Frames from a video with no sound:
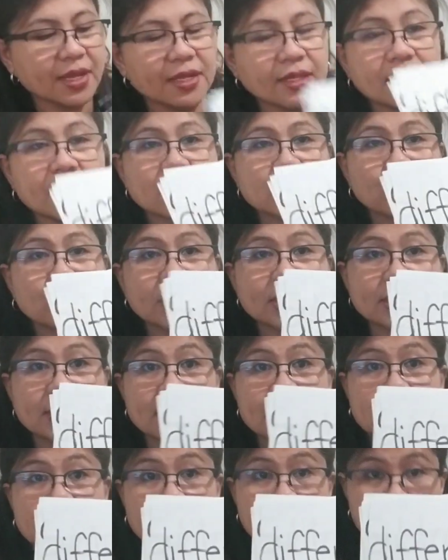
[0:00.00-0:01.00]
This one
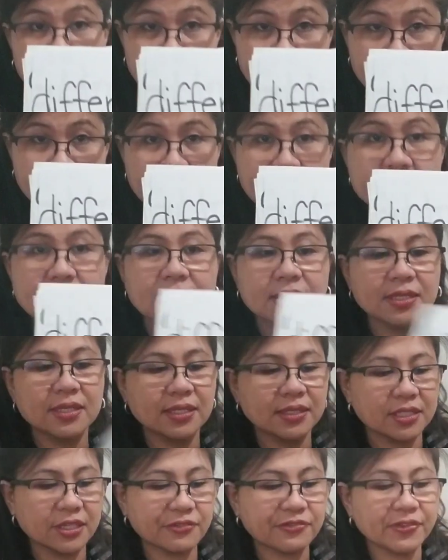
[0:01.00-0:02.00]
says difference. The
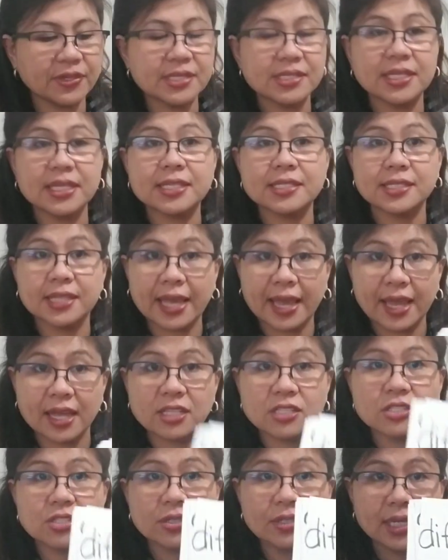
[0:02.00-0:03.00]
difference is the
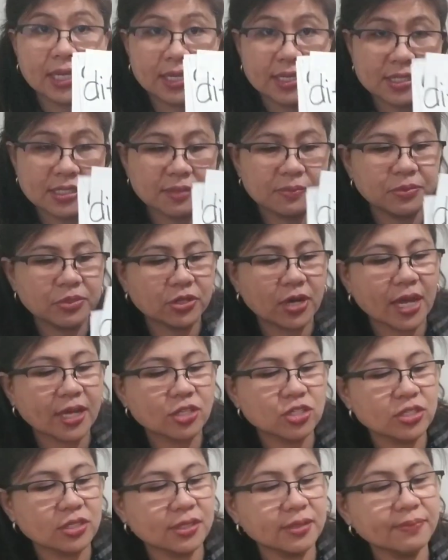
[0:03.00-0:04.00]
answer in
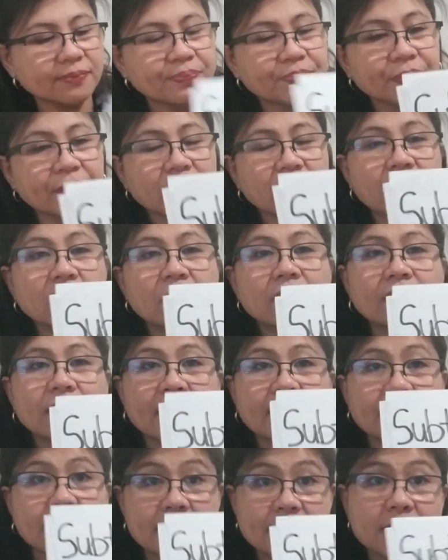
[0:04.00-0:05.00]
subtraction.
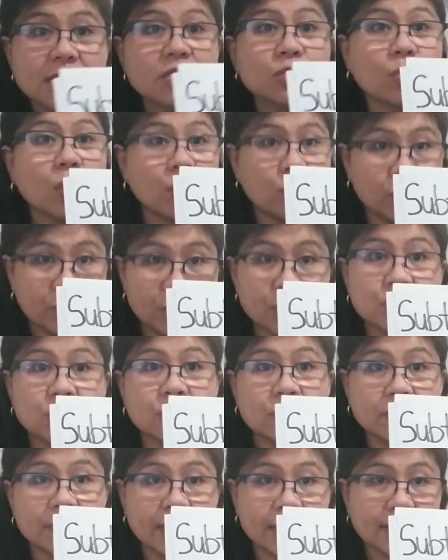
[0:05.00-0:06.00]
Okay, this is what we're
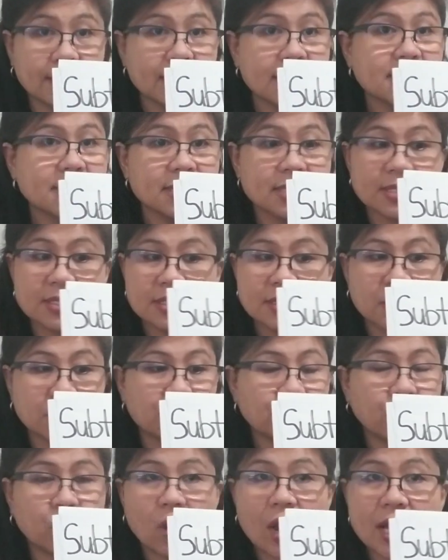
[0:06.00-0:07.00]
doing. This is the
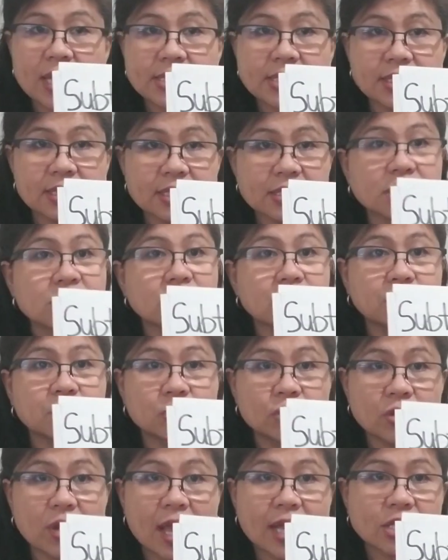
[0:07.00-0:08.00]
process,
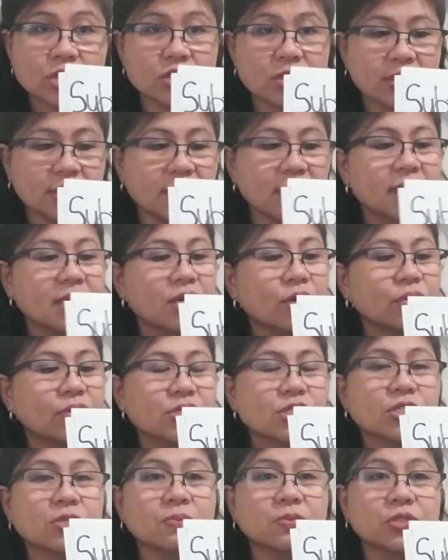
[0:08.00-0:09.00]
subtraction or
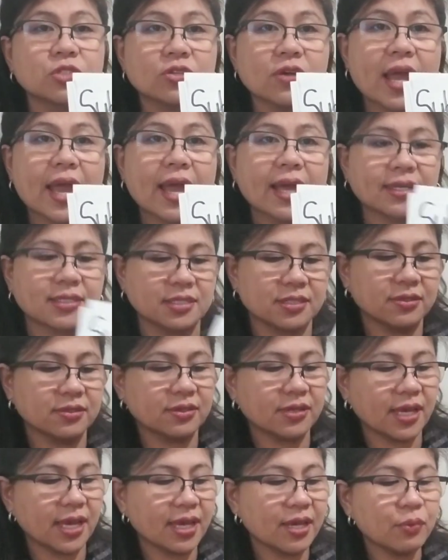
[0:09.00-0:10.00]
subtract,
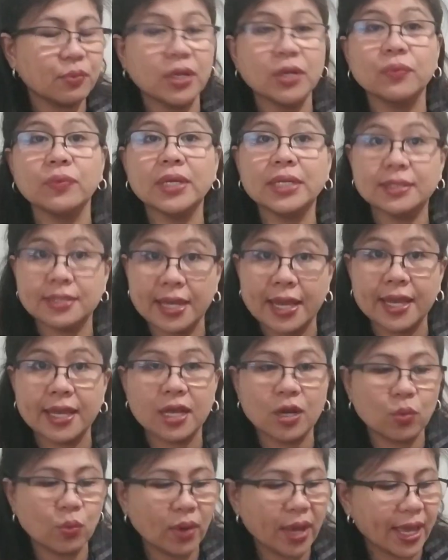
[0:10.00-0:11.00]
okay, when we
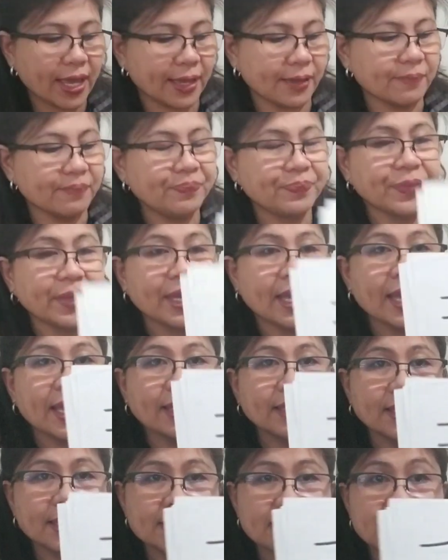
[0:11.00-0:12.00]
take away.
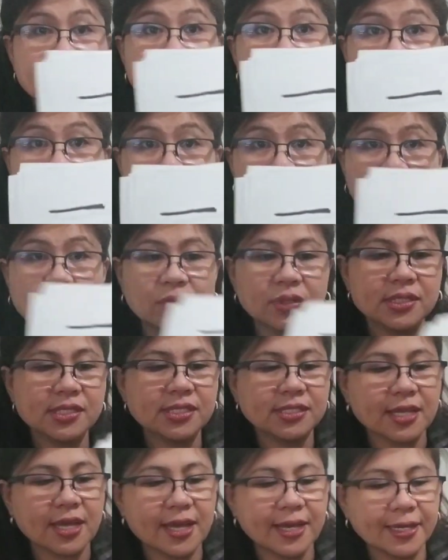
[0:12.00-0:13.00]
And this is the equal
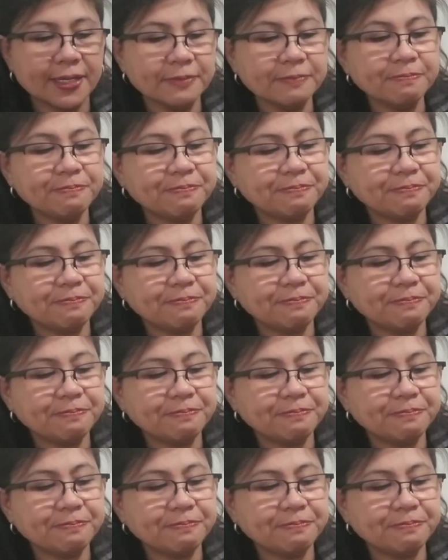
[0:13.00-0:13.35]
sign.